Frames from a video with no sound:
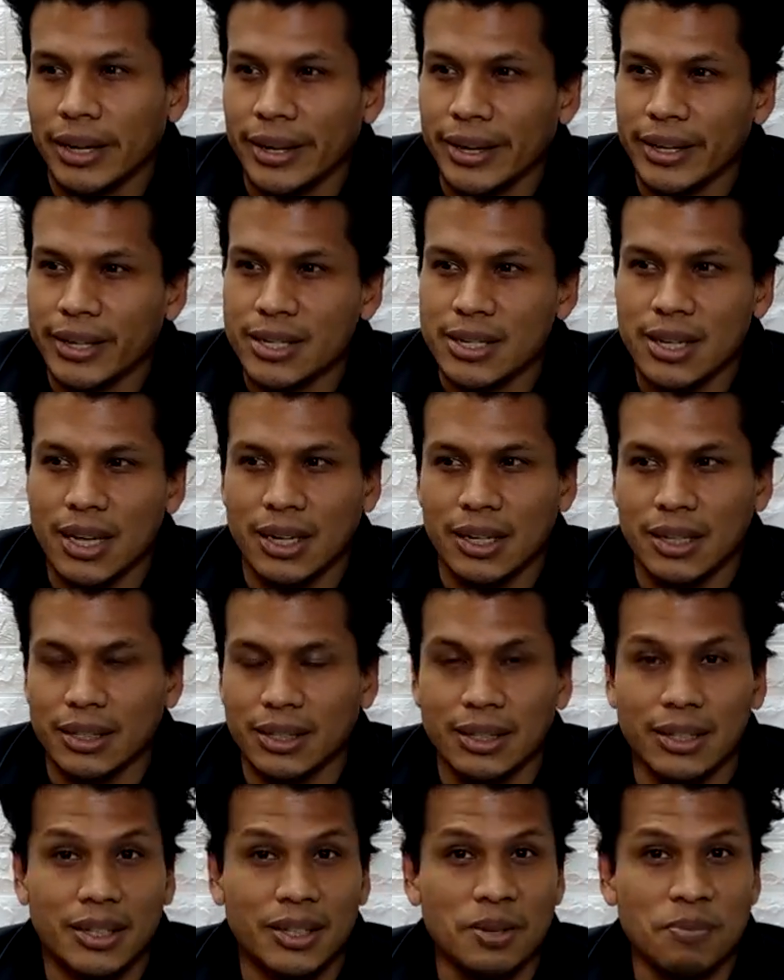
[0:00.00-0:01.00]
it's
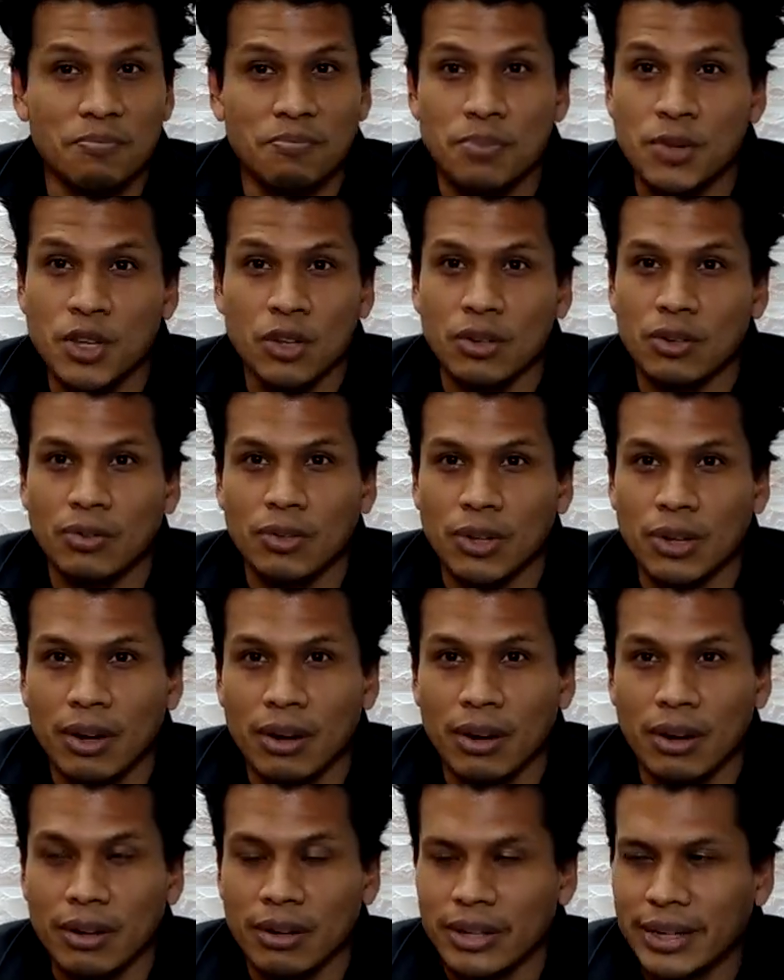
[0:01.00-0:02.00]
a beautiful
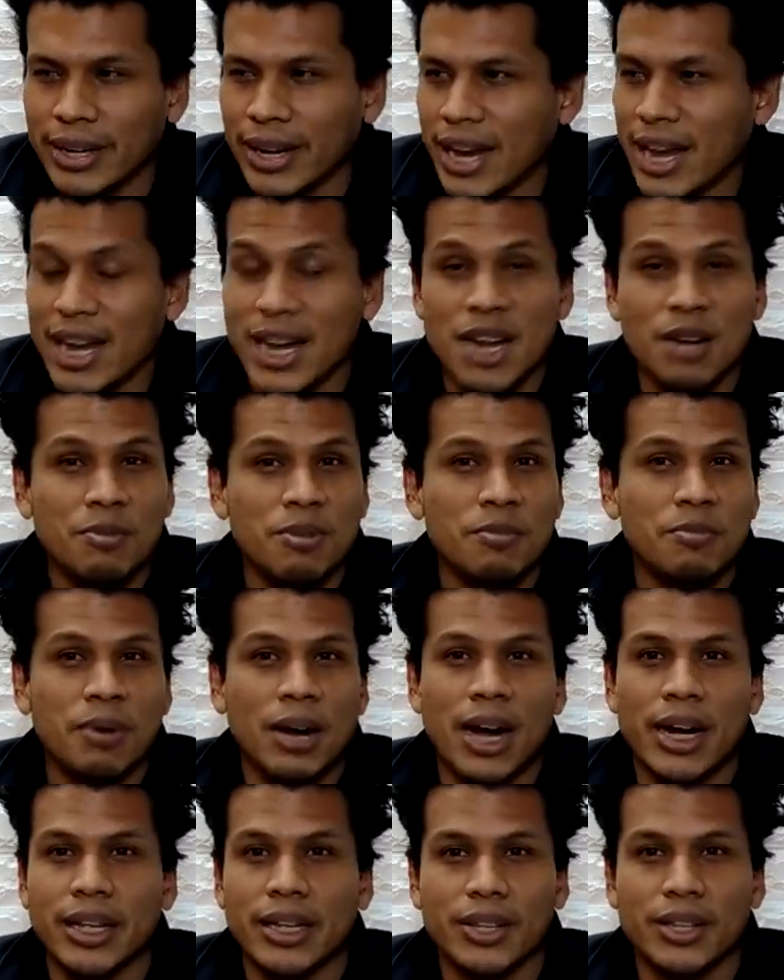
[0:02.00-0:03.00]
girl and
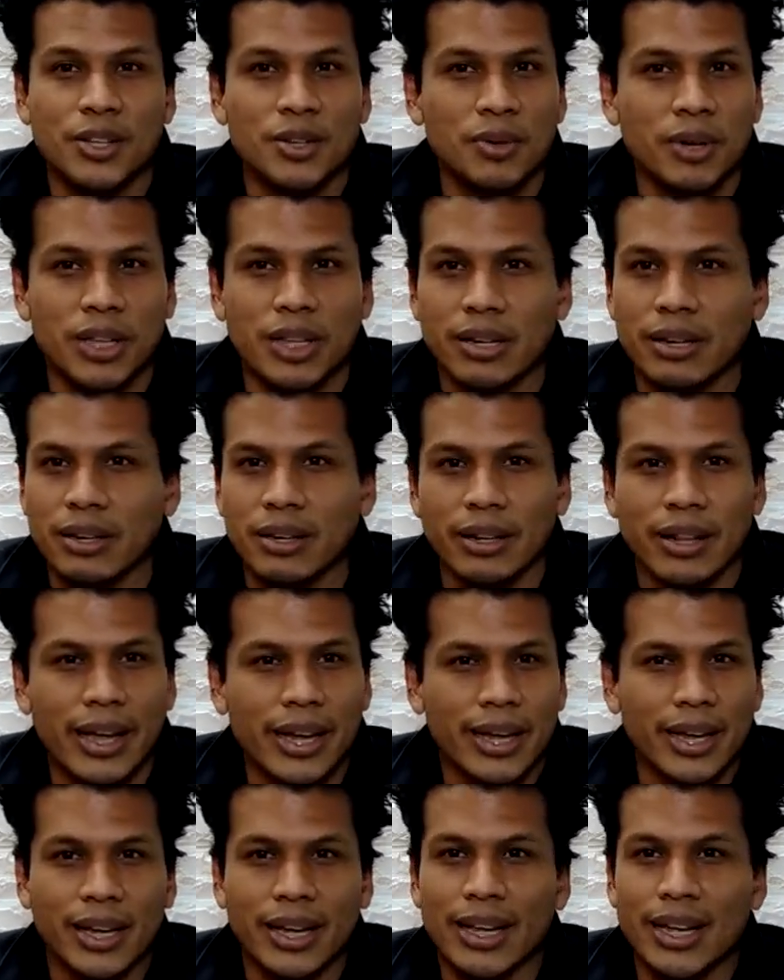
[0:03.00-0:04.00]
everybody treats her
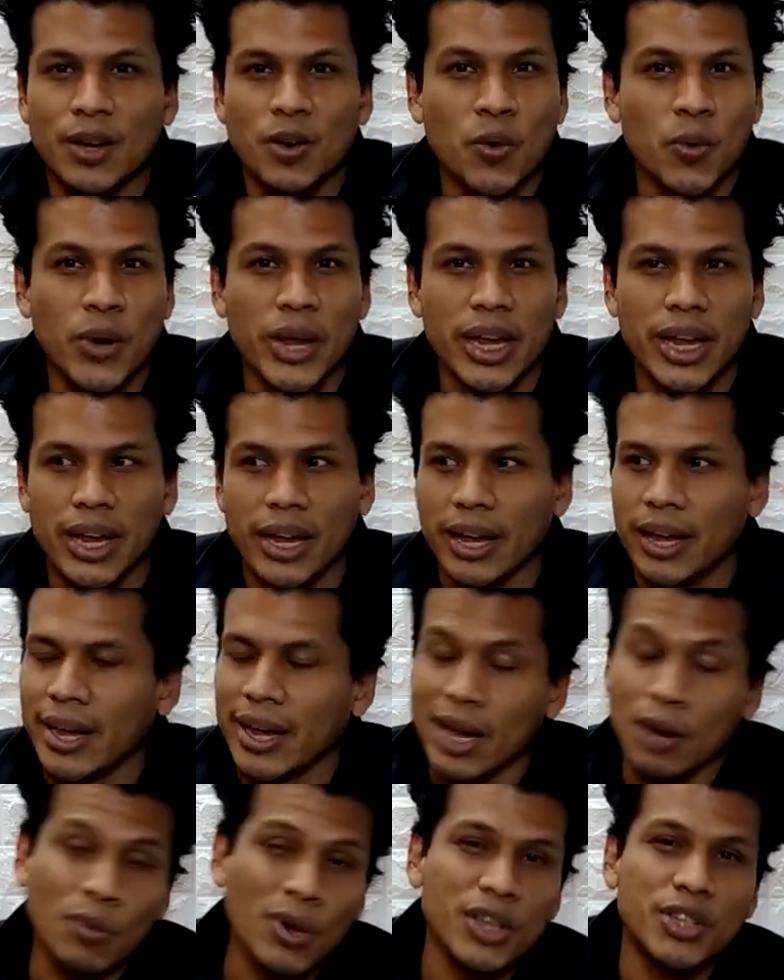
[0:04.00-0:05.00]
like a queen,
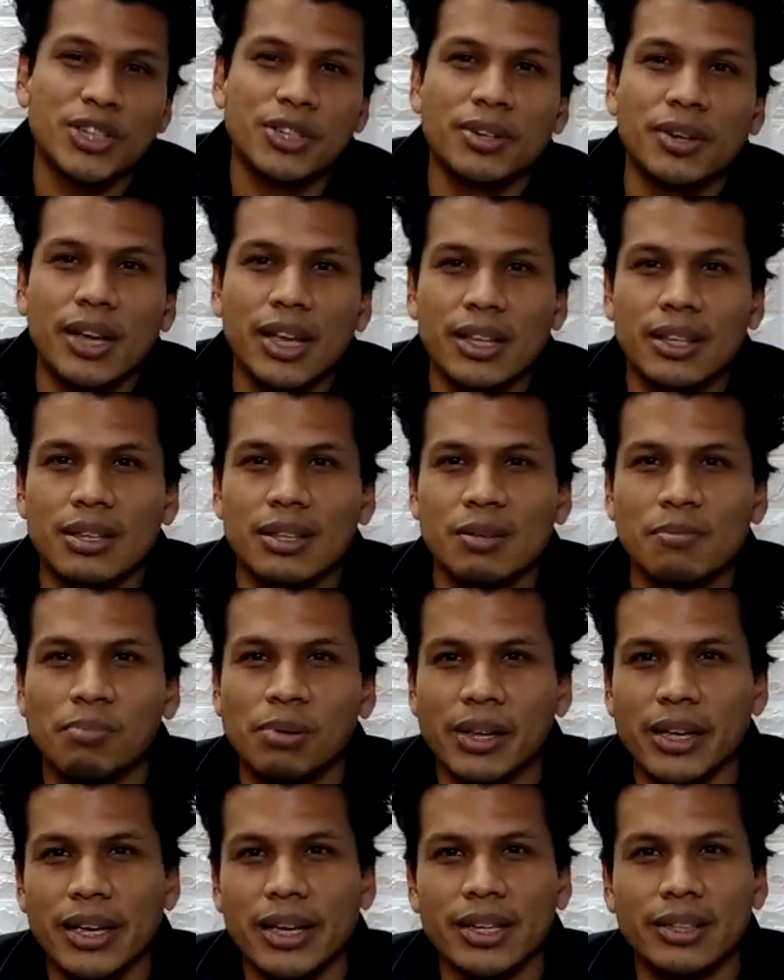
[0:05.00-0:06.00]
and once you get to the
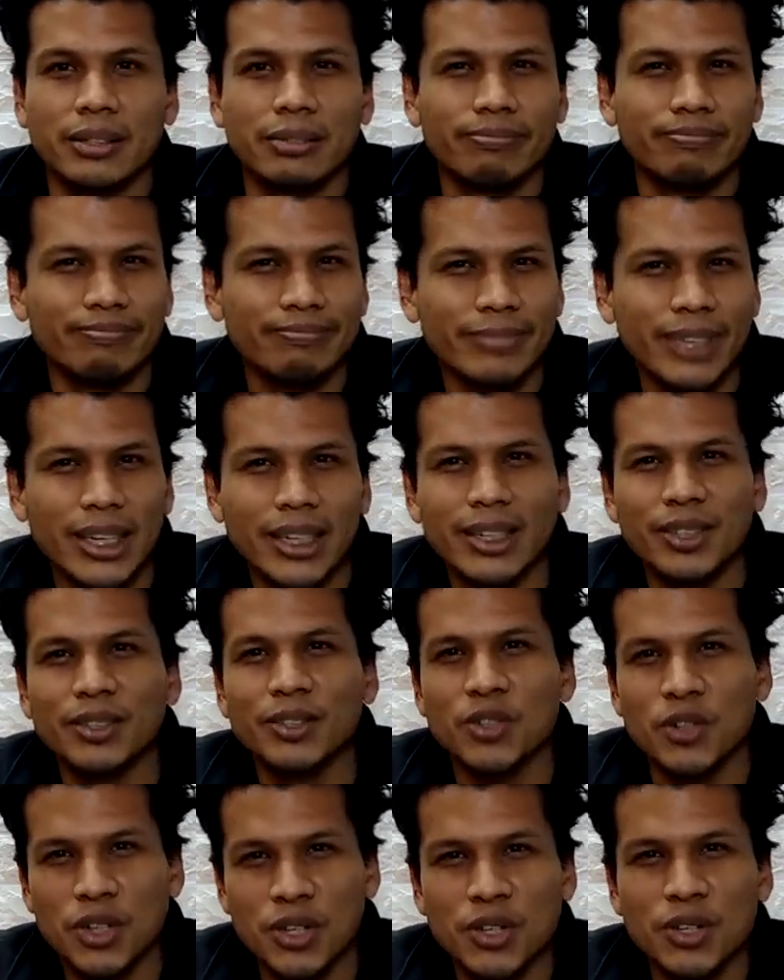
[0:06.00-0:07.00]
place they don't
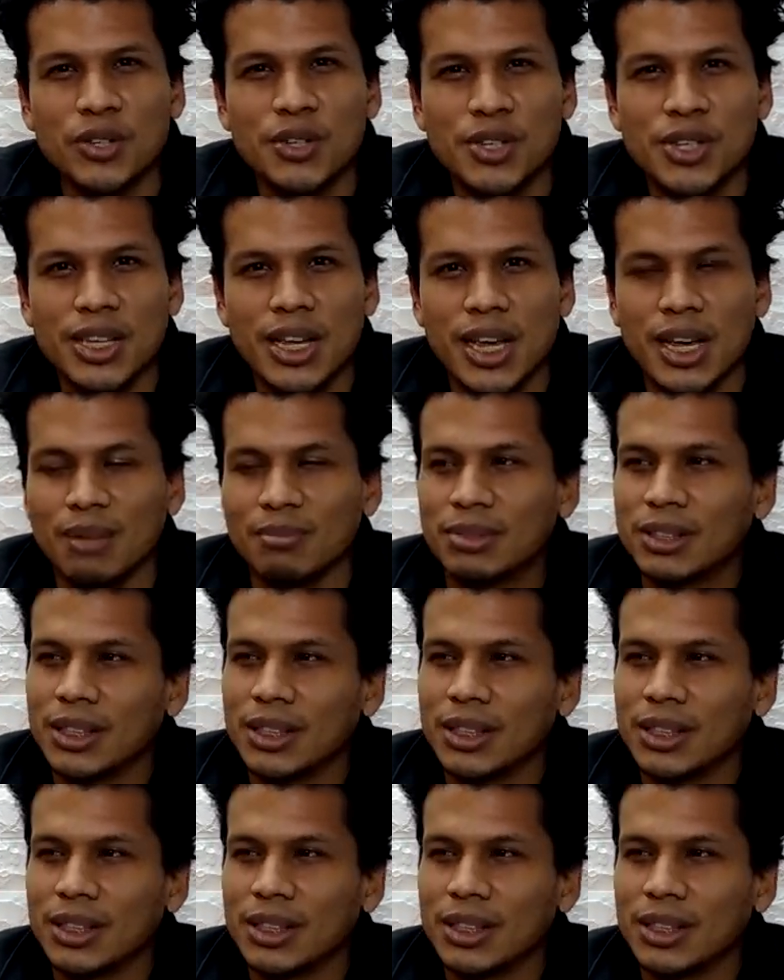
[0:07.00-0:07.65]
treat you the same.